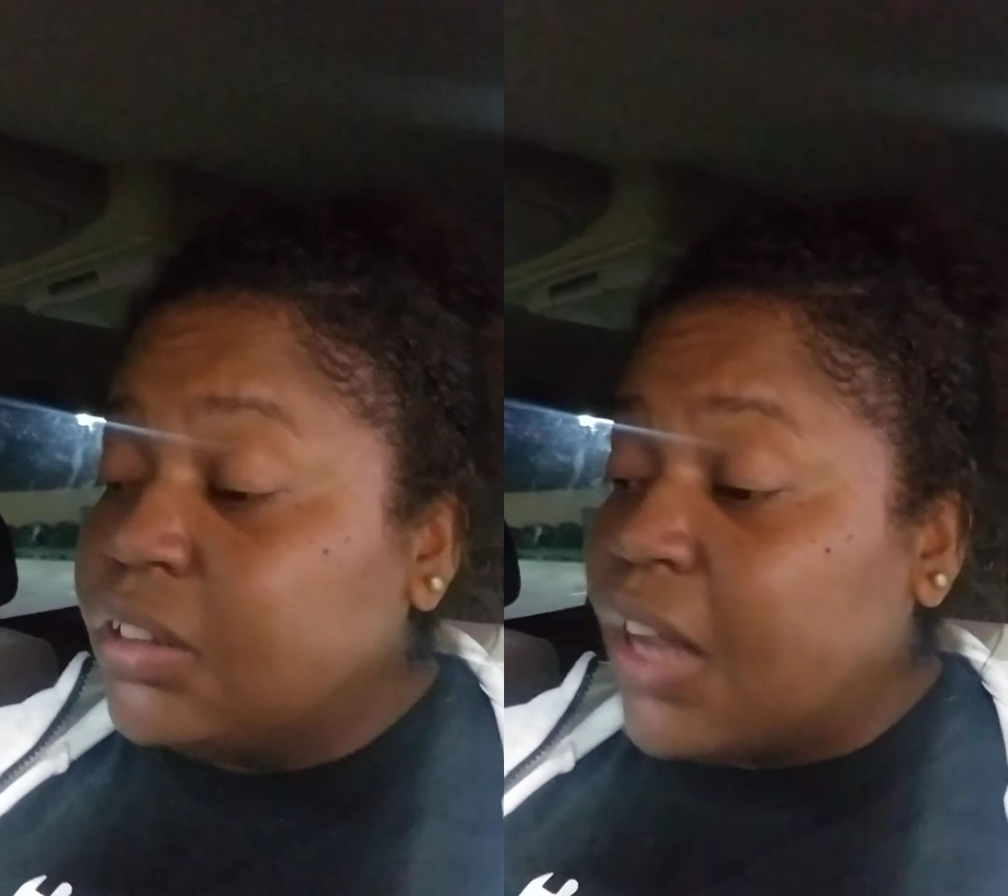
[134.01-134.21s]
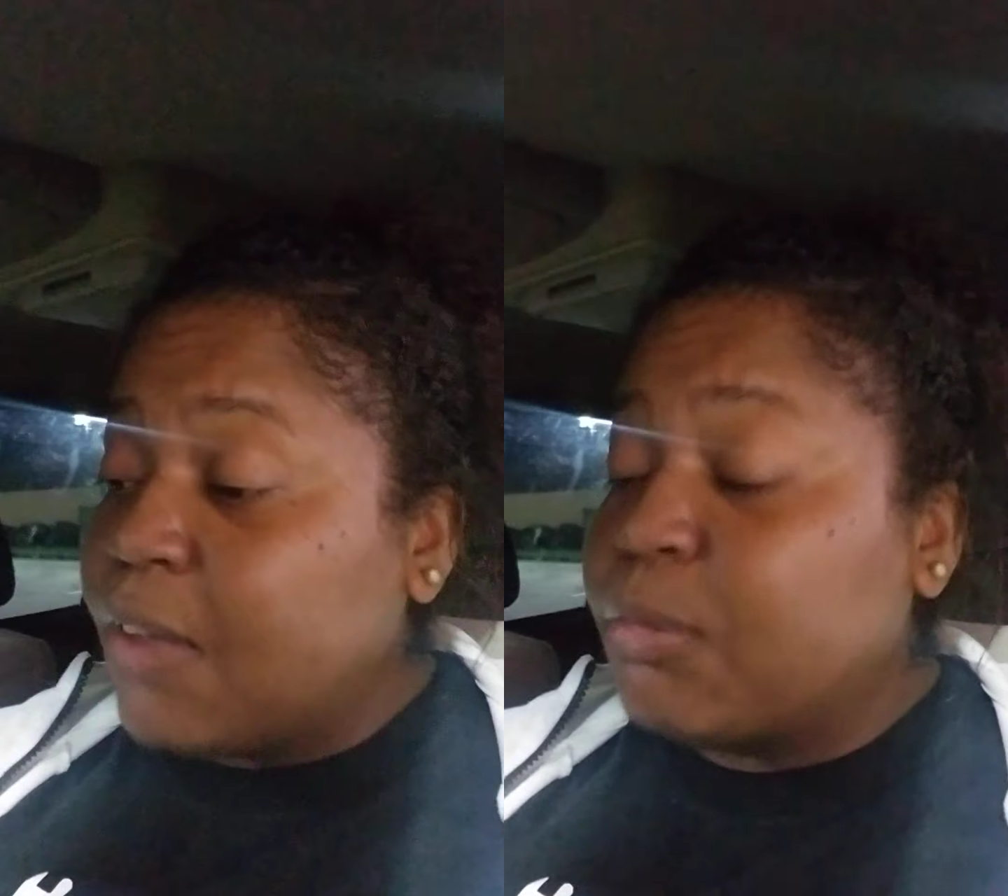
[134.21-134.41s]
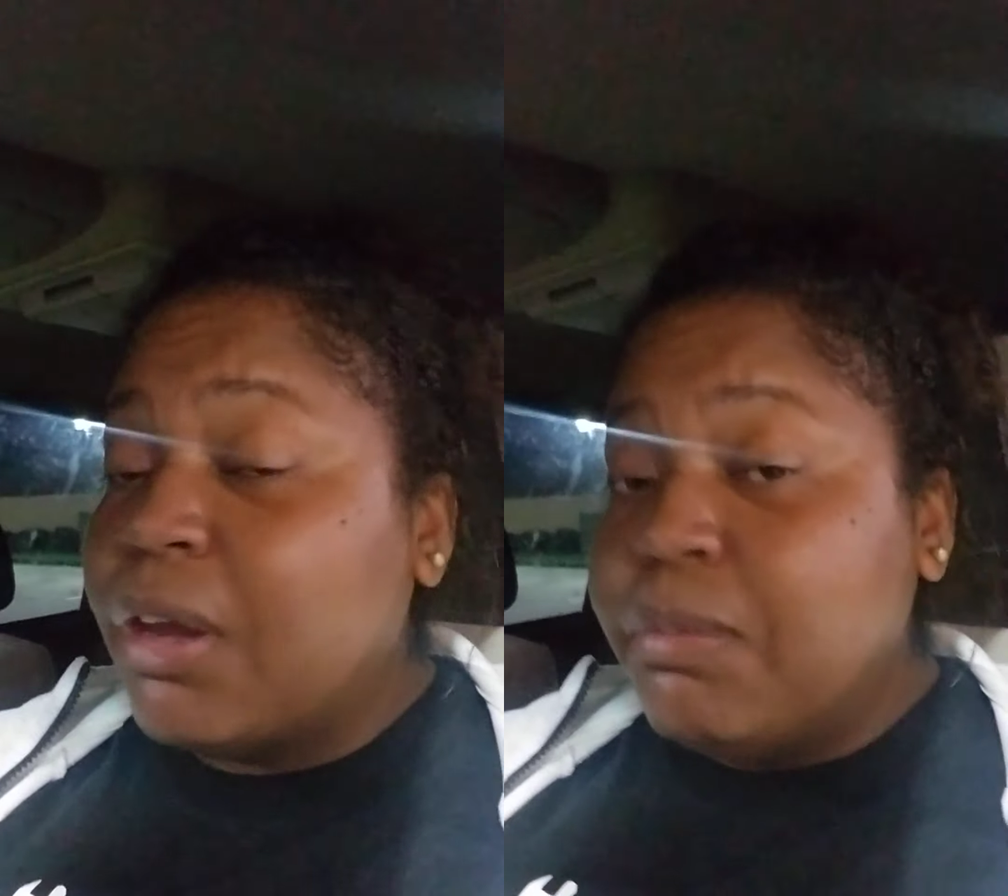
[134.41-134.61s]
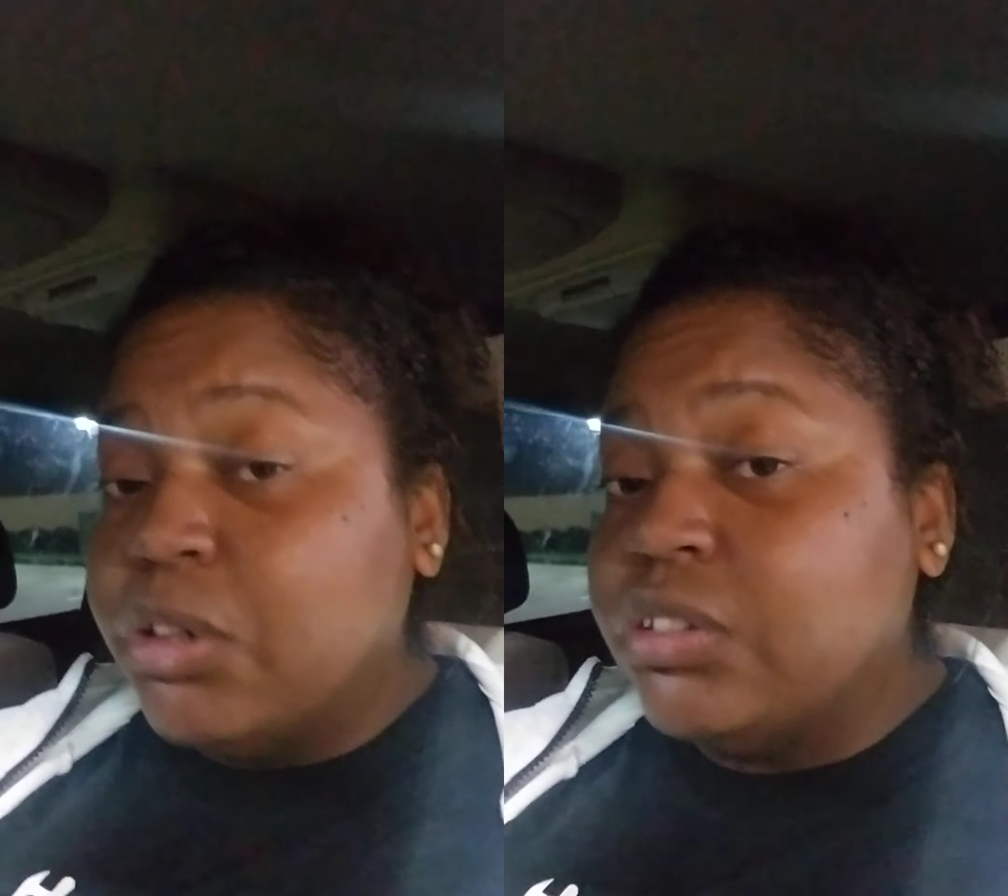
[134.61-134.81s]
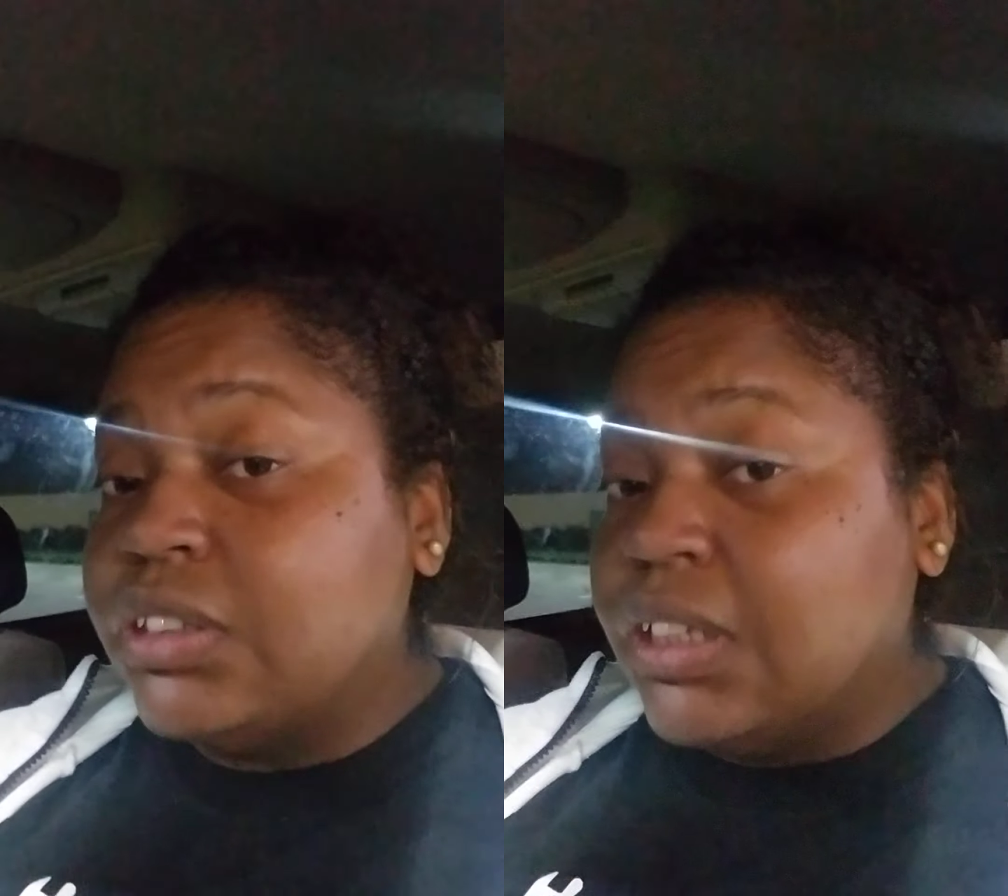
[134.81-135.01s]
They have to pay
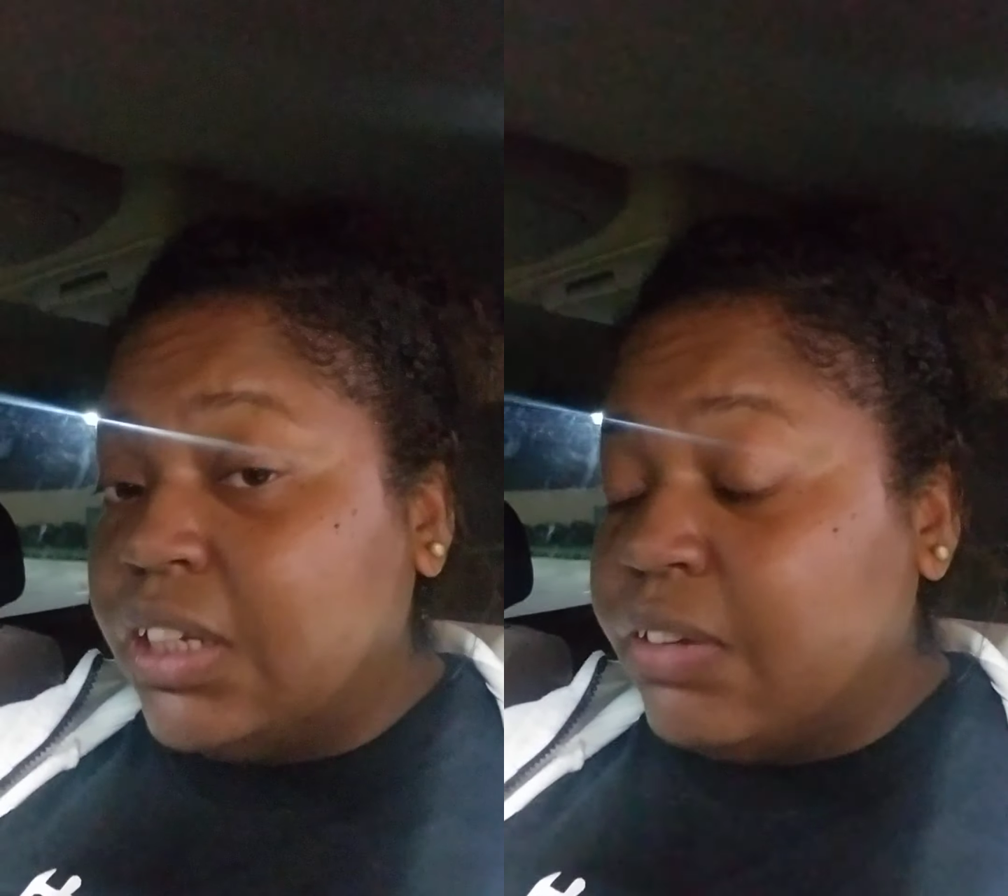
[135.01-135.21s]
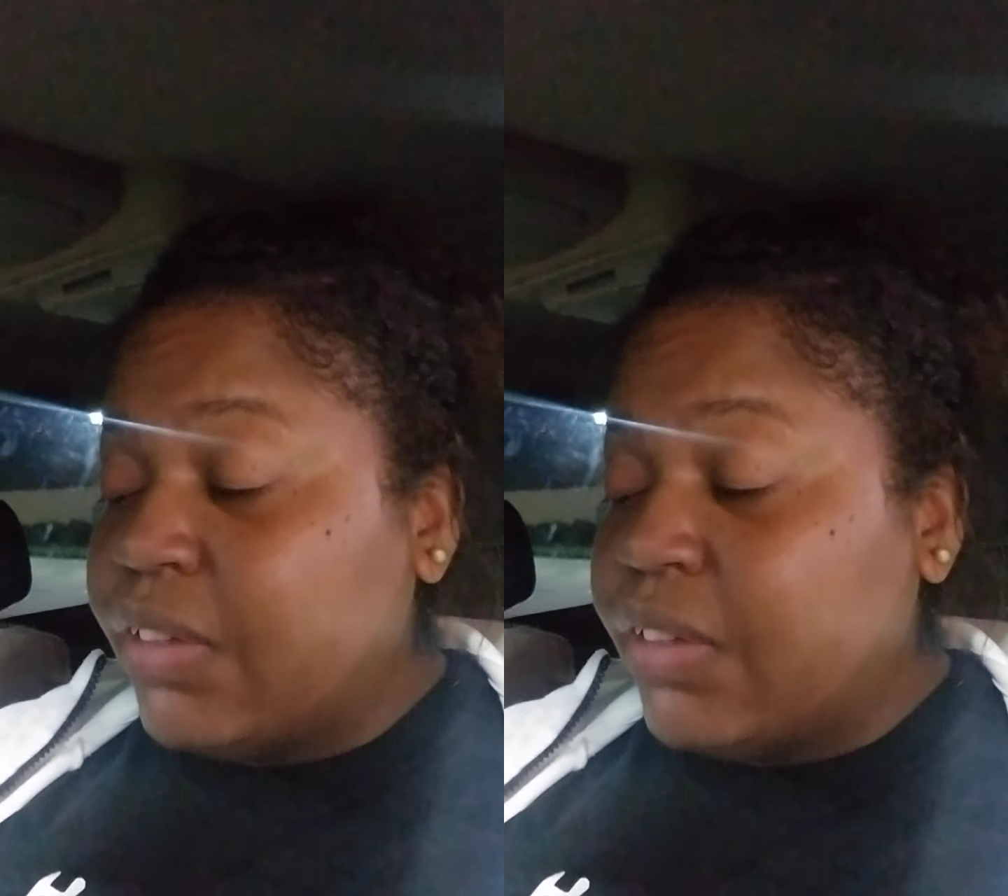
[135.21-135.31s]
bills to live.